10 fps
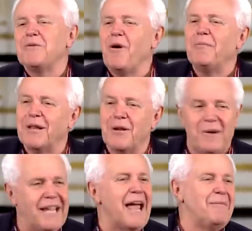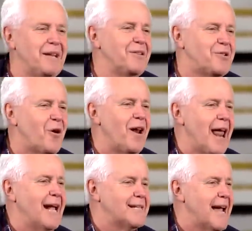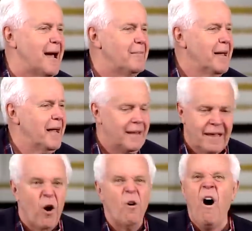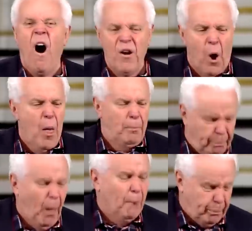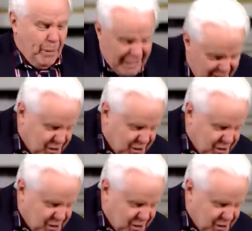want me to do when they gave me the Detroit Lions cap? And then they go, oh, no, and